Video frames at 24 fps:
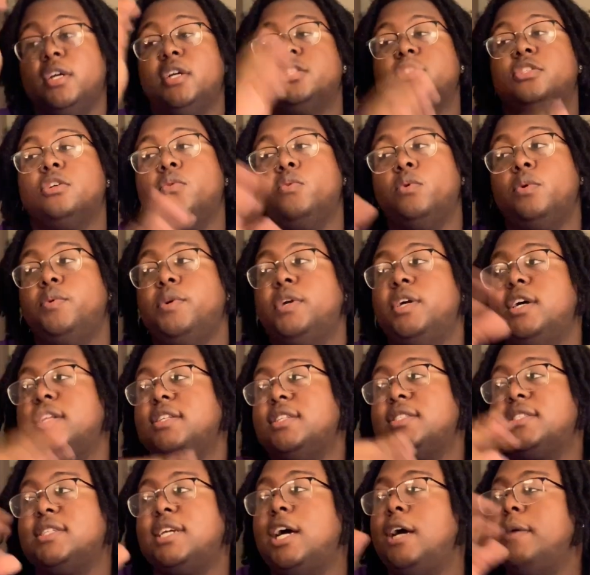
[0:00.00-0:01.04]
So when we were at
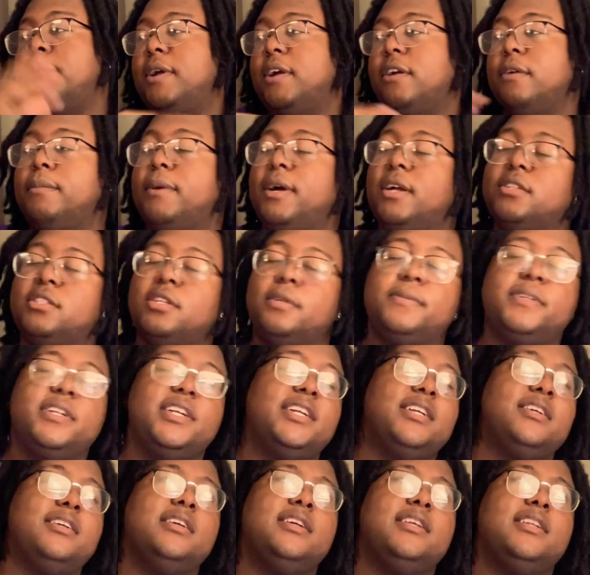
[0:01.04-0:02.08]
the top, everybody's up there,